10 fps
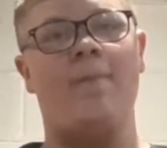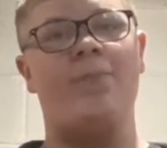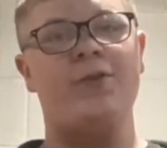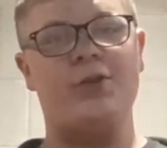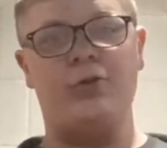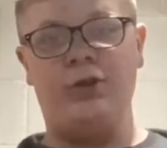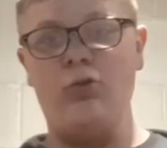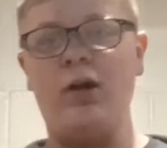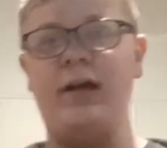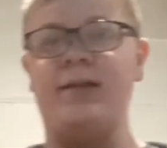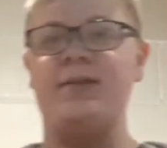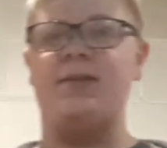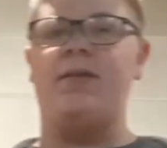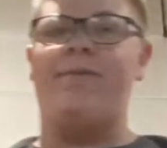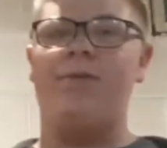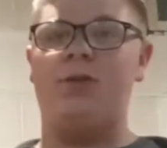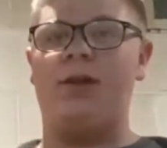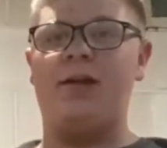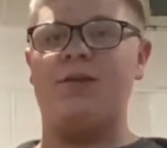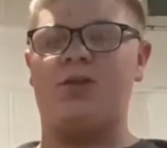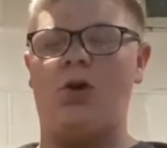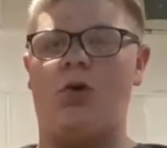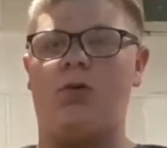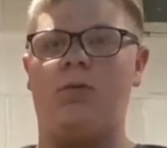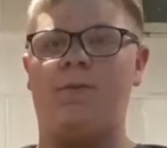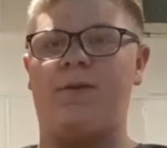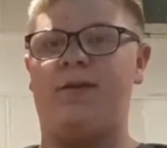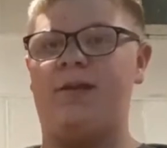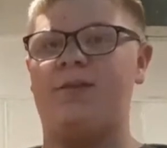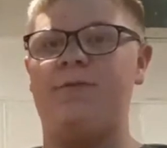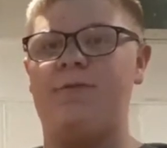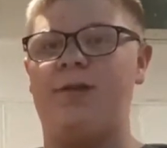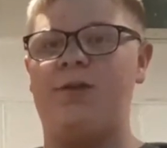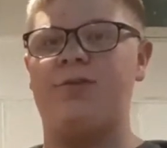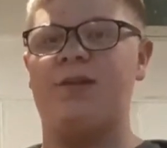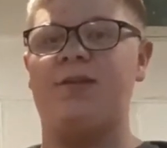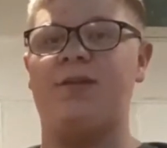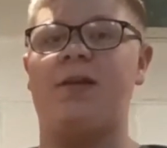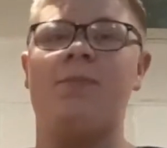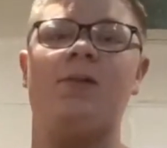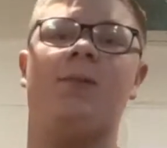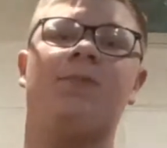So you guys, your guys' goal for the next few videos is to get me up to